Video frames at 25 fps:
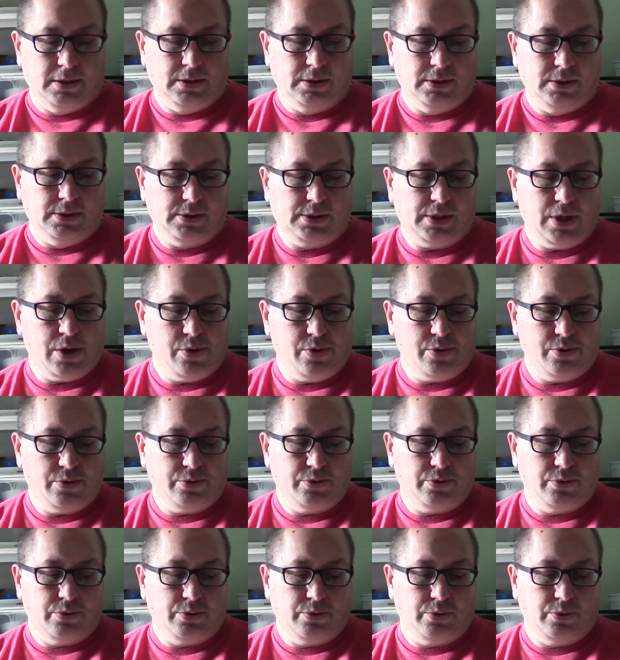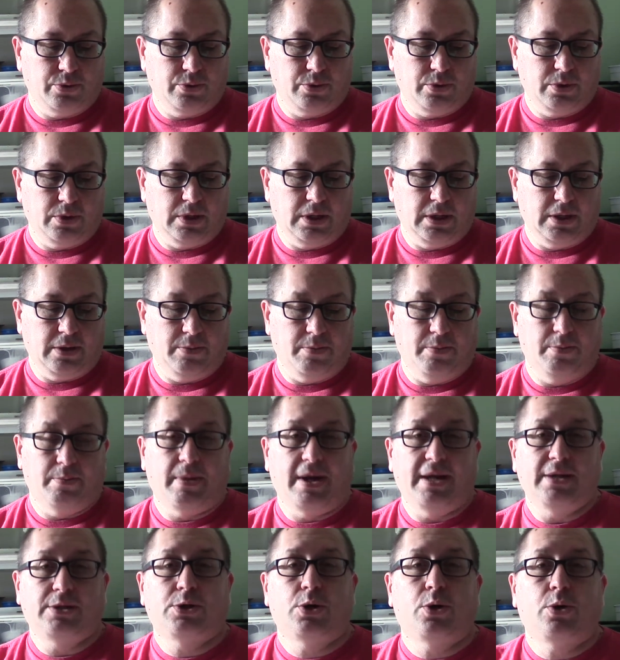So
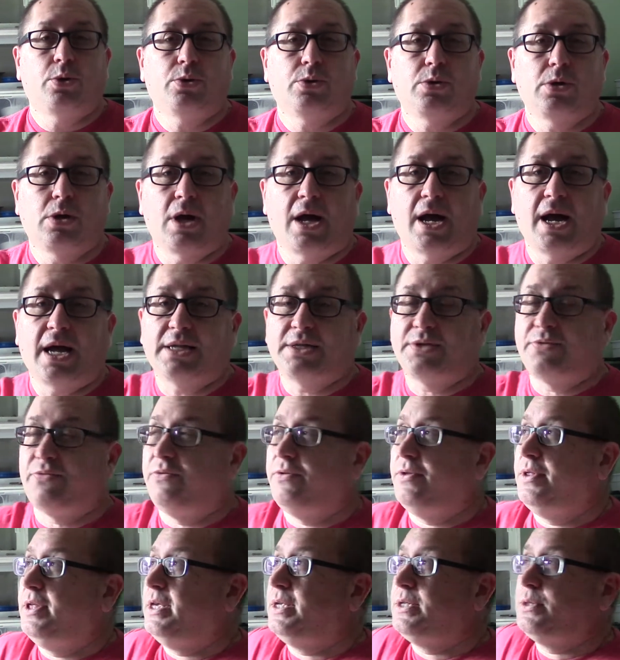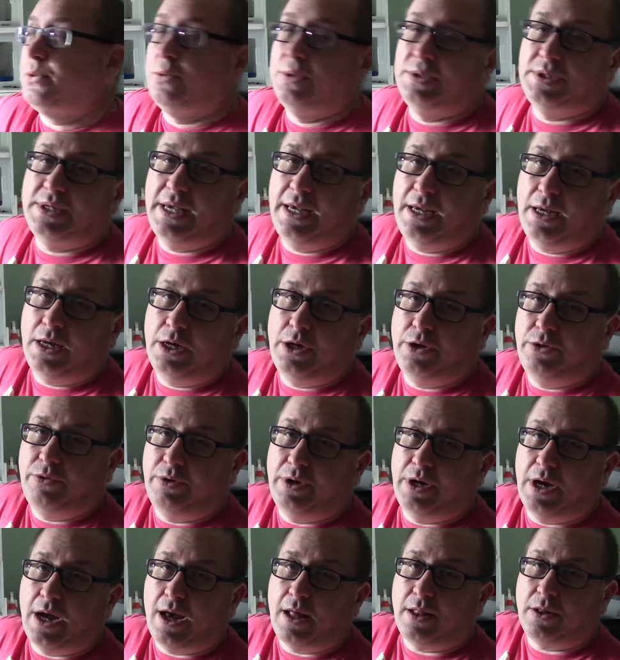my total cost for this was
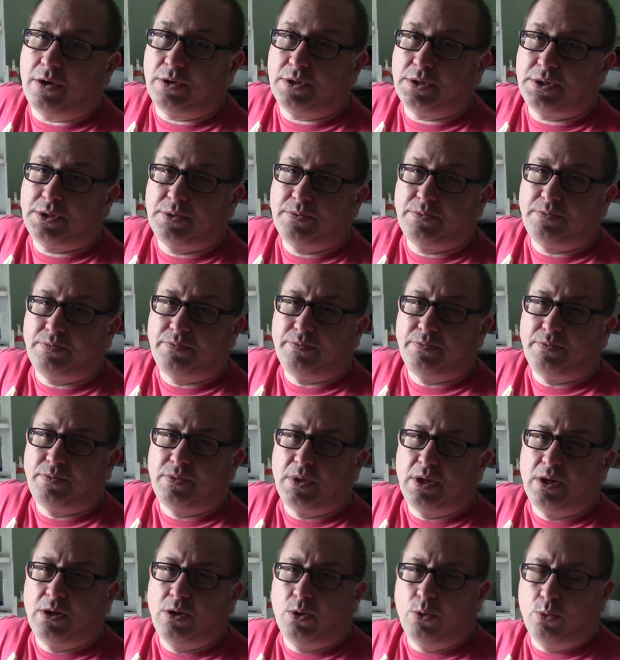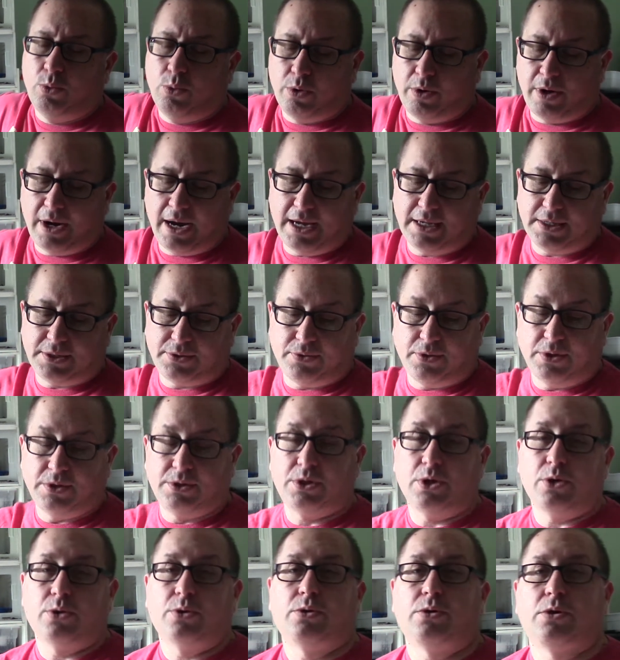$800, whereas the
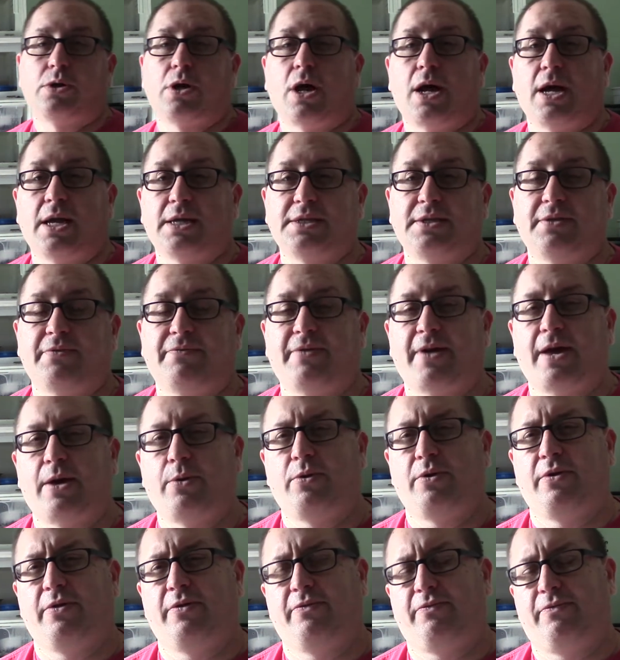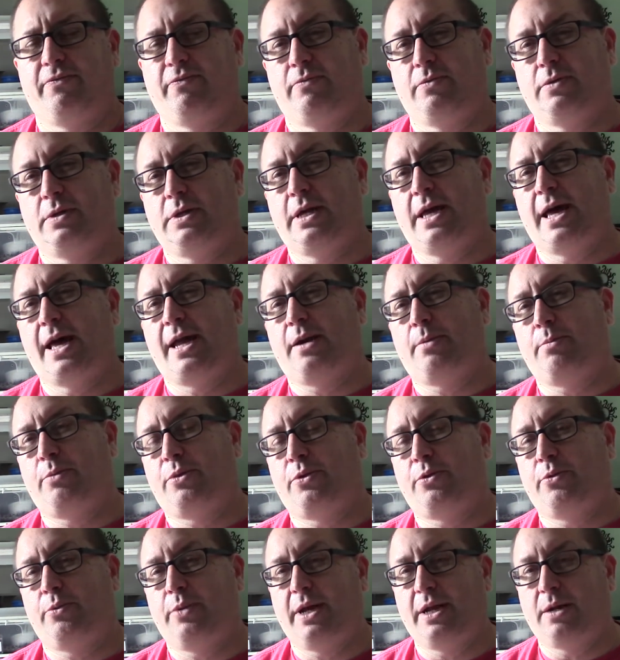total cost if I would have got them
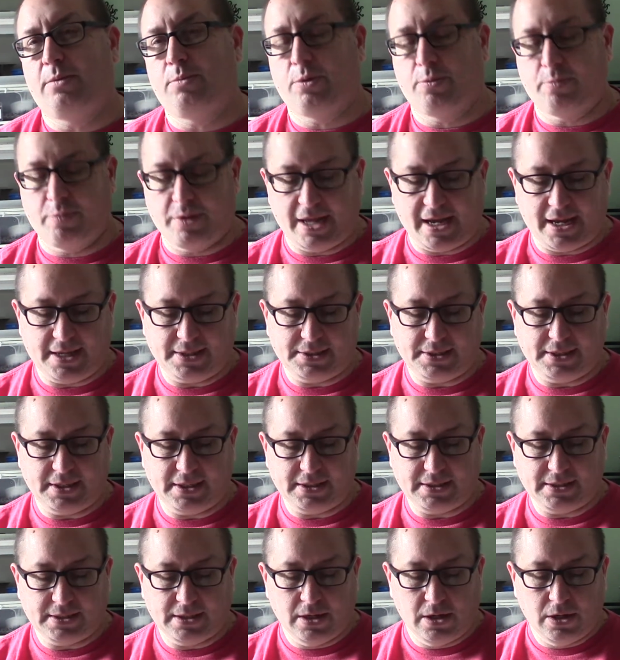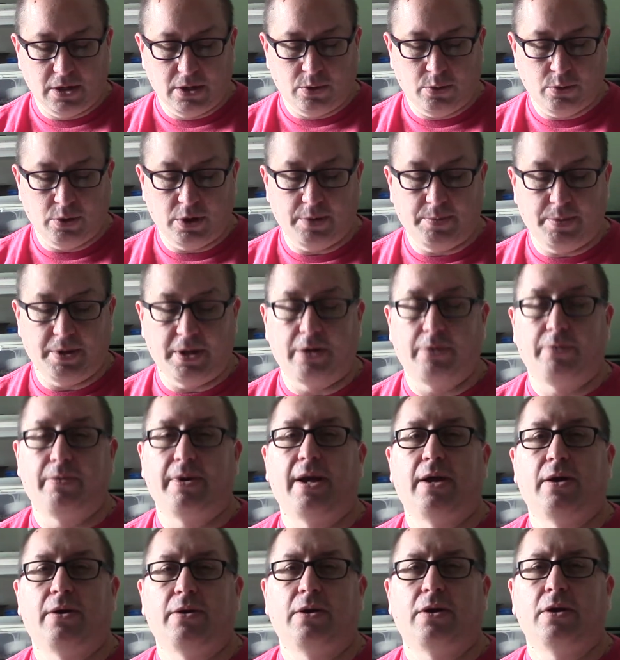through Animal Plastics would have been
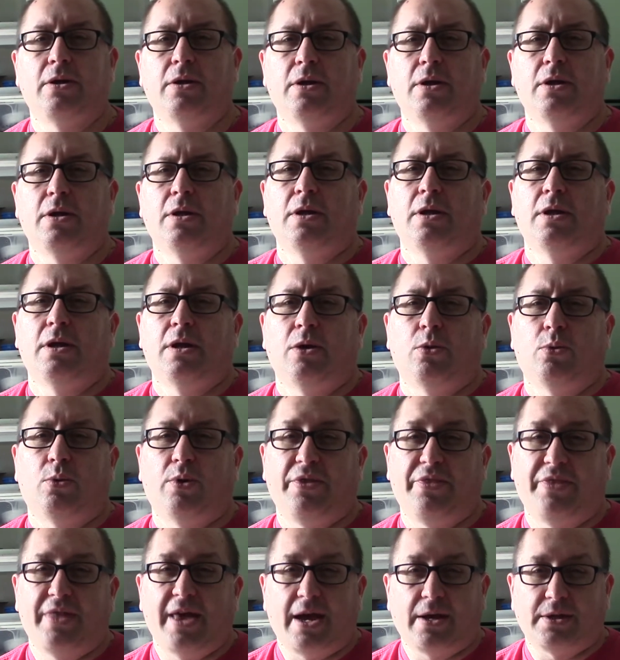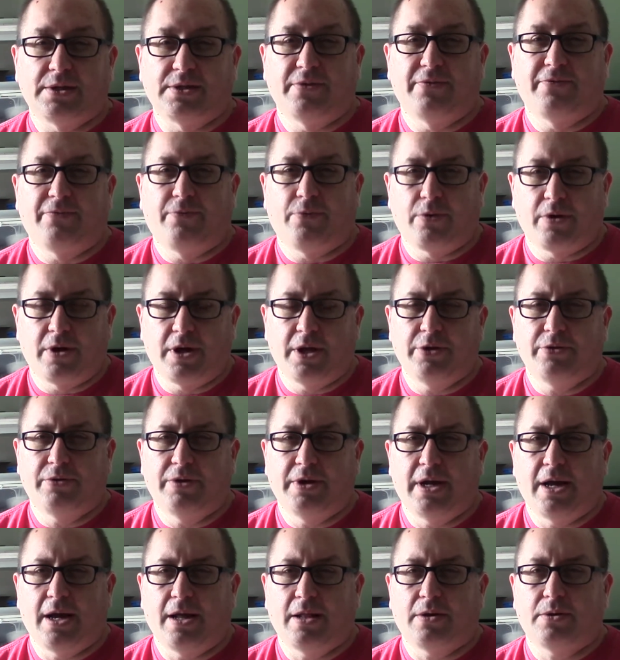around
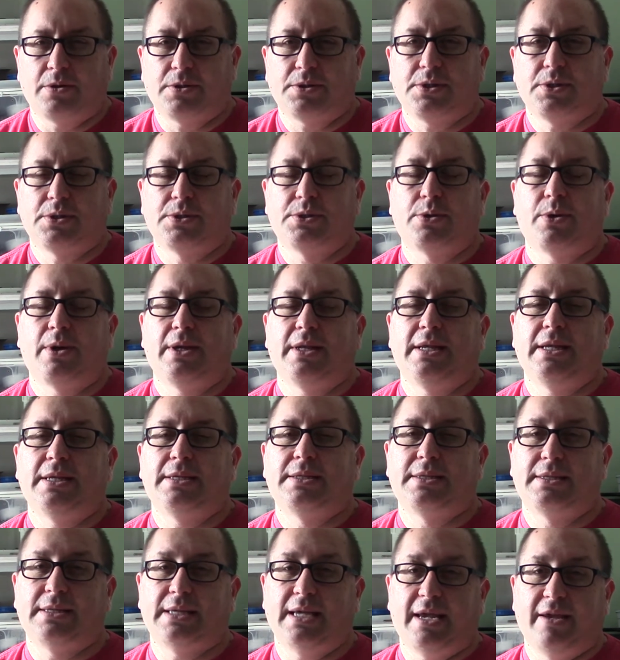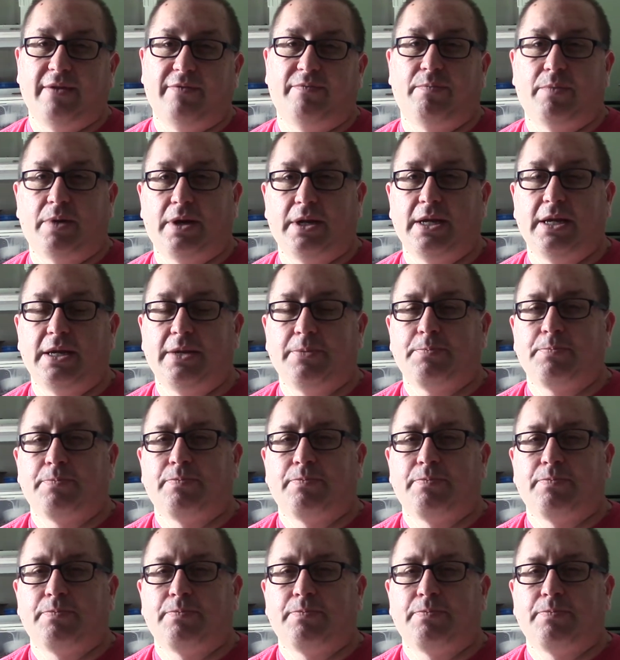$1,400. So I did save money,